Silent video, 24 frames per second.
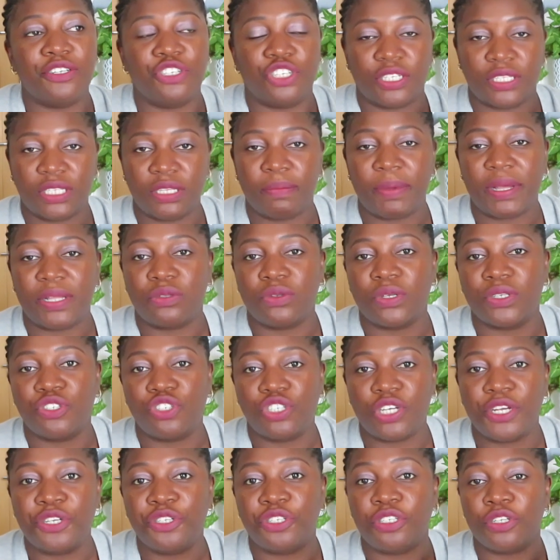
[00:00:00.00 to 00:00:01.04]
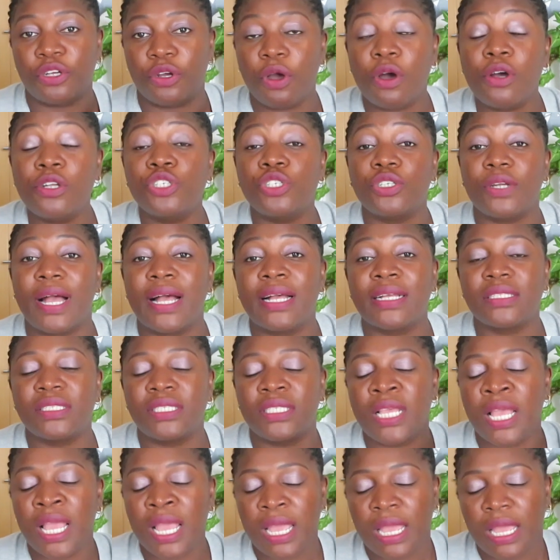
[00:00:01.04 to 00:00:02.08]
just about to exchange the
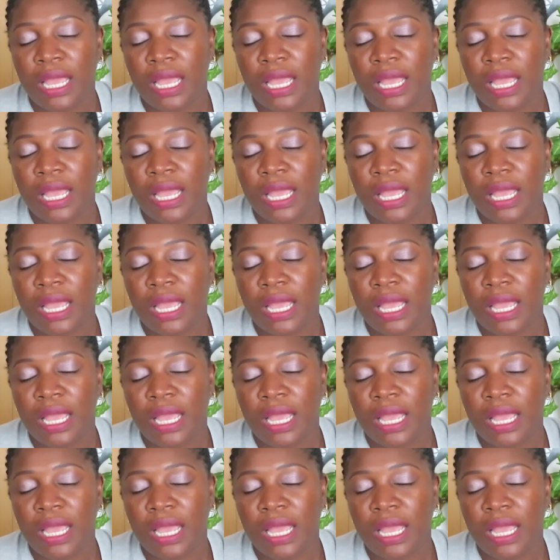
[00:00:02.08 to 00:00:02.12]
contracts,